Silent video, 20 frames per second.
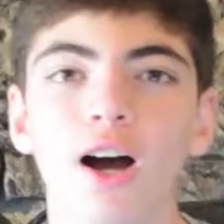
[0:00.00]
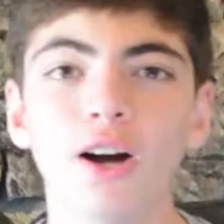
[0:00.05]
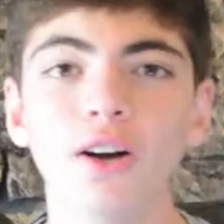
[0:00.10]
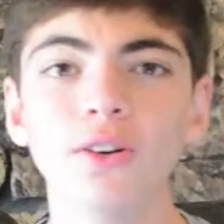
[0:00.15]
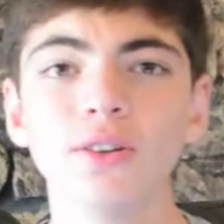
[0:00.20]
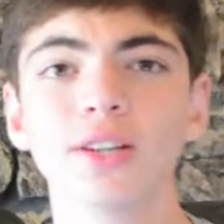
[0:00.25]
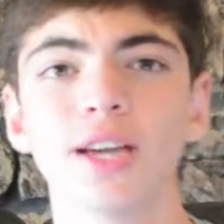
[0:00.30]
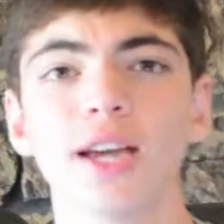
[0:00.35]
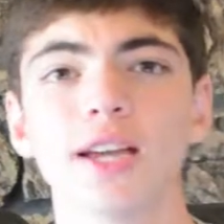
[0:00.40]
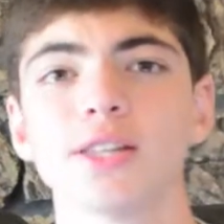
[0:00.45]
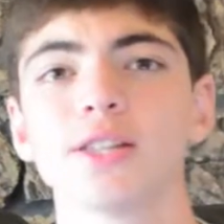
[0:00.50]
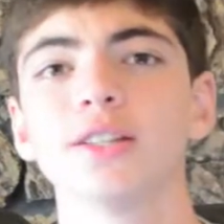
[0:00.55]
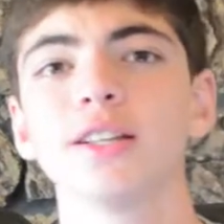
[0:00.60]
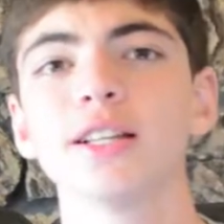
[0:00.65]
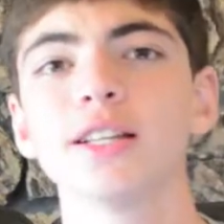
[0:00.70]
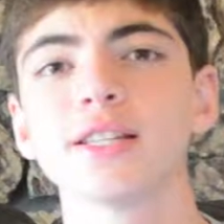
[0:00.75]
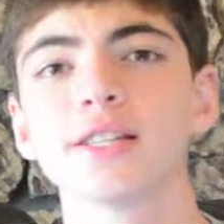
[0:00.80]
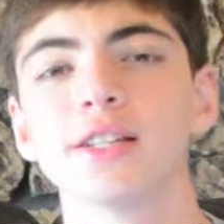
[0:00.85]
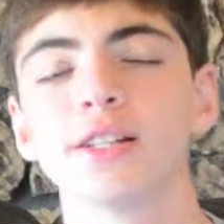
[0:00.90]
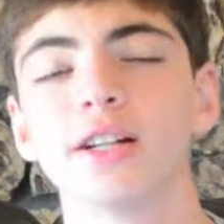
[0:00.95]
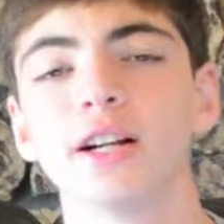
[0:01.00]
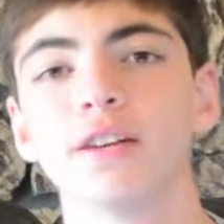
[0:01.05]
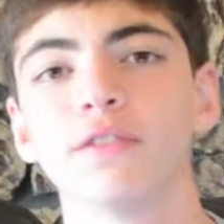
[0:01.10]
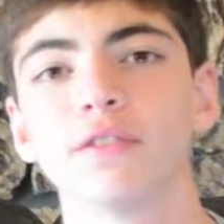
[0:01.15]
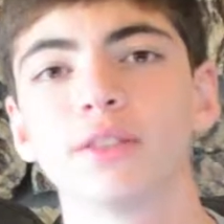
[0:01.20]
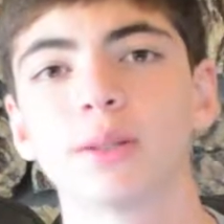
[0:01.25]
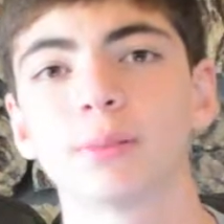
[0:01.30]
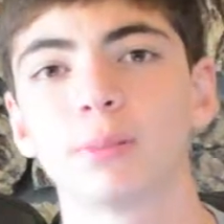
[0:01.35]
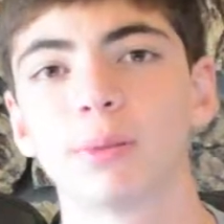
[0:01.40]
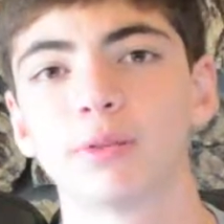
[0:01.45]
Okay, so let's start off
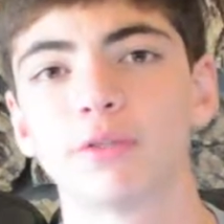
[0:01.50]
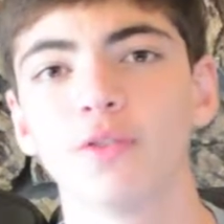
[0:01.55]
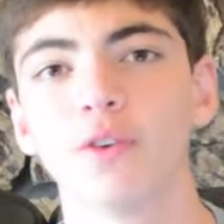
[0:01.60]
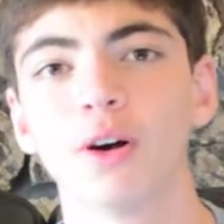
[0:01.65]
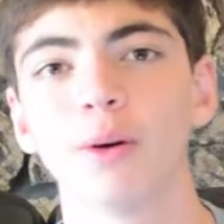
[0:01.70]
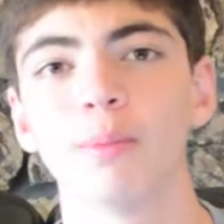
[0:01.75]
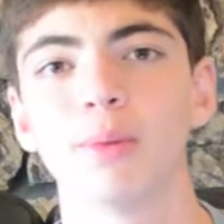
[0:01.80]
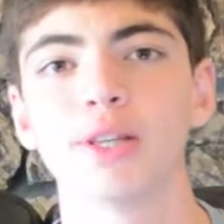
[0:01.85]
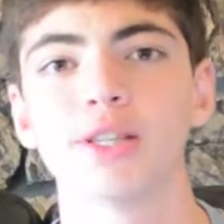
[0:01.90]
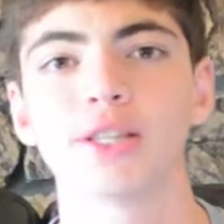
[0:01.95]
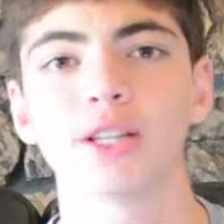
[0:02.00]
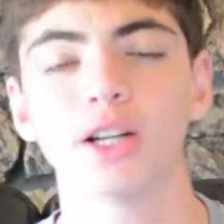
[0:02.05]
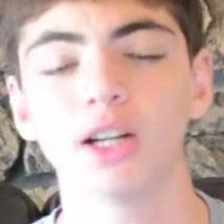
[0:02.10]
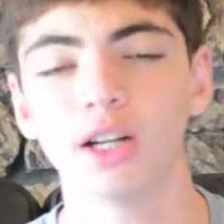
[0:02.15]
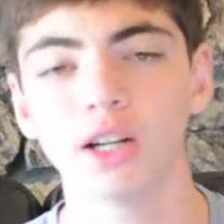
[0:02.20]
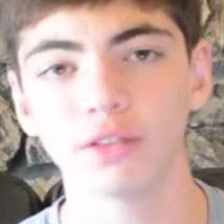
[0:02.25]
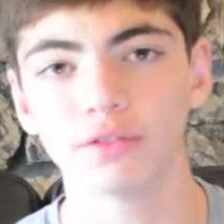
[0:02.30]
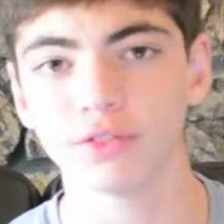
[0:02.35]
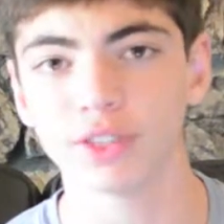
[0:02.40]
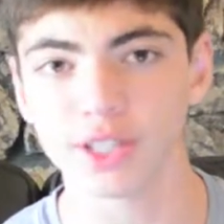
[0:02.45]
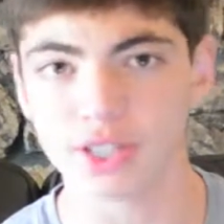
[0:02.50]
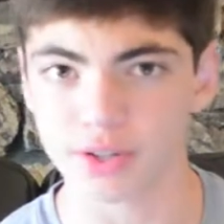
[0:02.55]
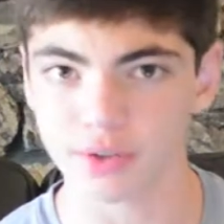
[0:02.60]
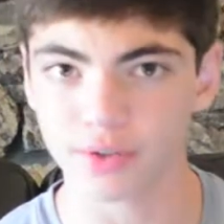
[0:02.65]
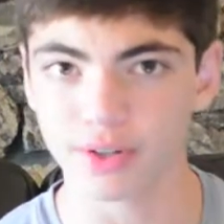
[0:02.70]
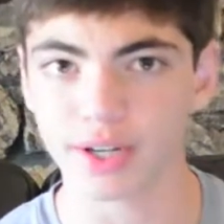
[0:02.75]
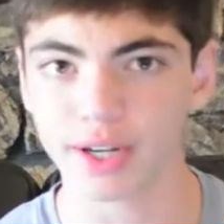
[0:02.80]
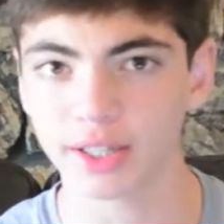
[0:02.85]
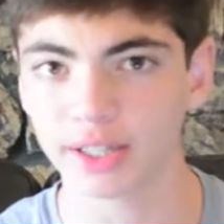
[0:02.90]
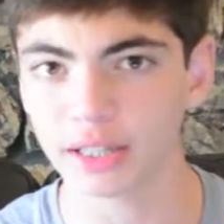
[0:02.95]
with the performance of this
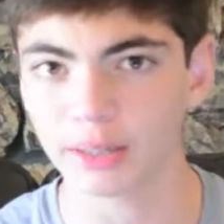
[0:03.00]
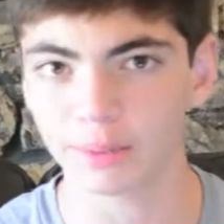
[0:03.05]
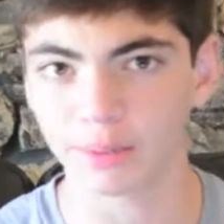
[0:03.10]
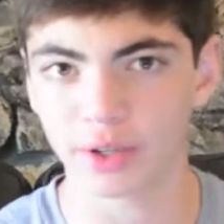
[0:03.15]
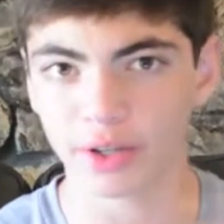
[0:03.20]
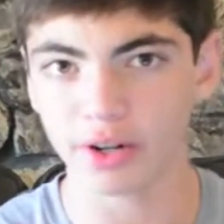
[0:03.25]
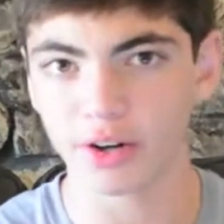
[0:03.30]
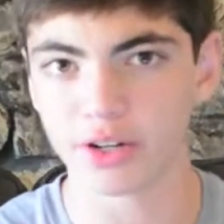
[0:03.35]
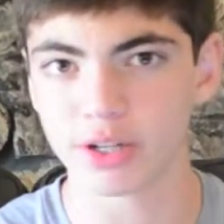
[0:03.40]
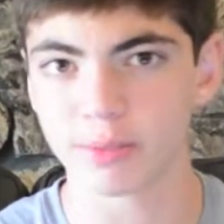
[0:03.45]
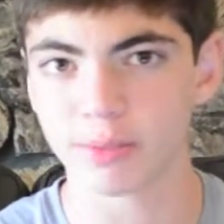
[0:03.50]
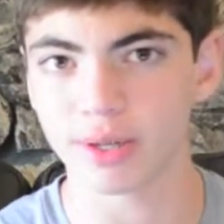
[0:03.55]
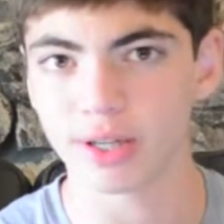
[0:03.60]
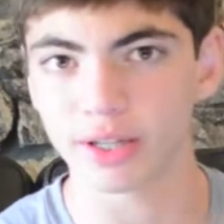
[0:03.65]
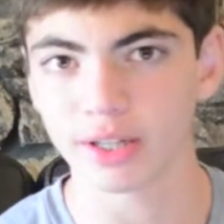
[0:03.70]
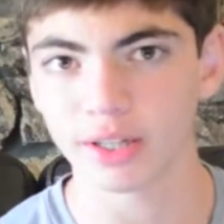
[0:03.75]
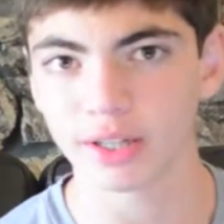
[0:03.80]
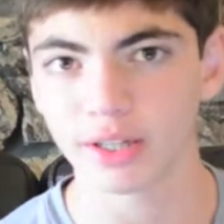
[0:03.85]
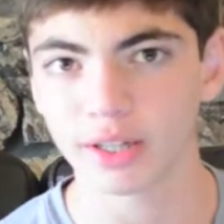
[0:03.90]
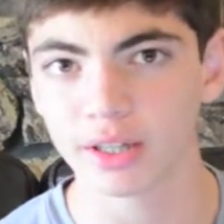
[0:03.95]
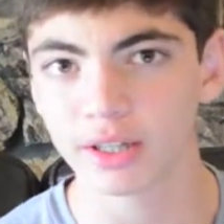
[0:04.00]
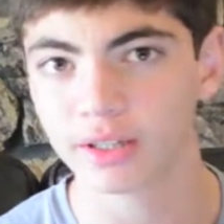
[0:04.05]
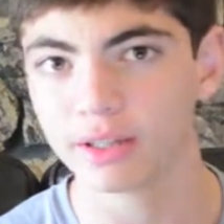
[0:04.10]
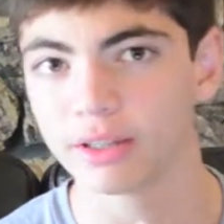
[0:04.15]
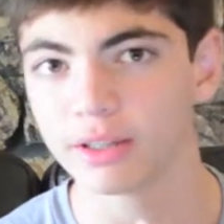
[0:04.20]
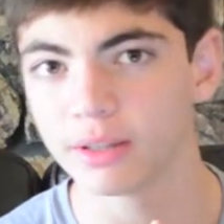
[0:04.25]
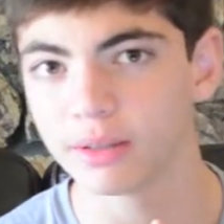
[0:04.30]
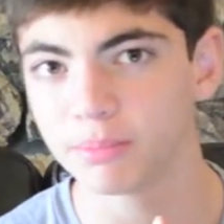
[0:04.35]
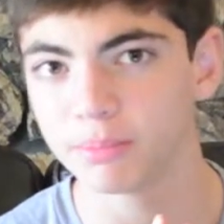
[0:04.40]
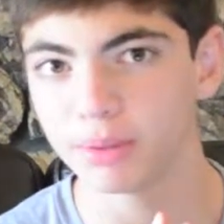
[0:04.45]
rig that we are going to be
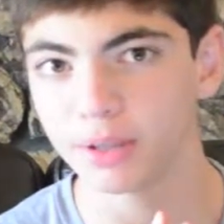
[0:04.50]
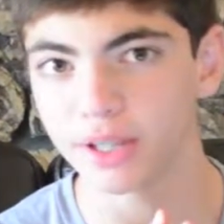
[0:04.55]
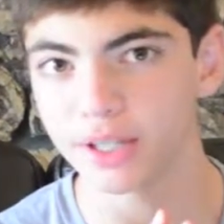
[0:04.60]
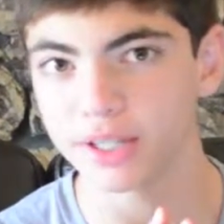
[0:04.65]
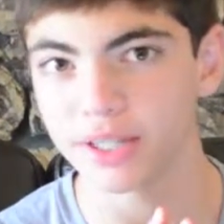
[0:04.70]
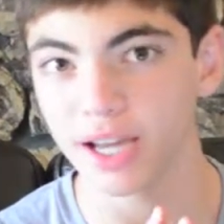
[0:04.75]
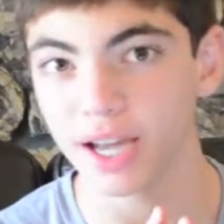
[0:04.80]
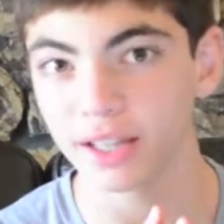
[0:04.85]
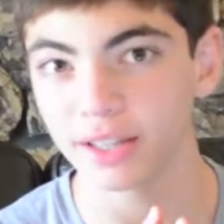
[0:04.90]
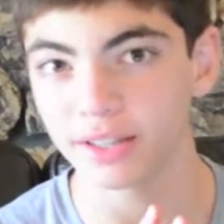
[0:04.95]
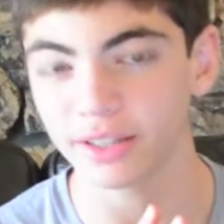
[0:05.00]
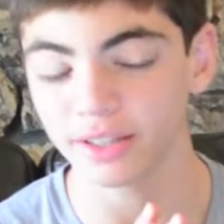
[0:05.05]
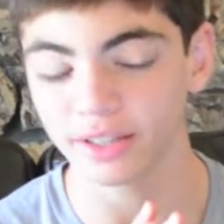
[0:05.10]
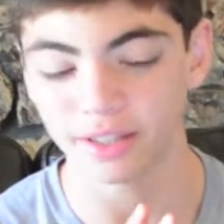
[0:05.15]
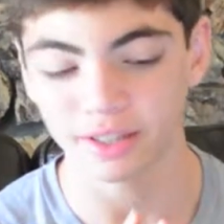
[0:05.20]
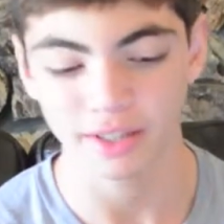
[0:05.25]
putting together.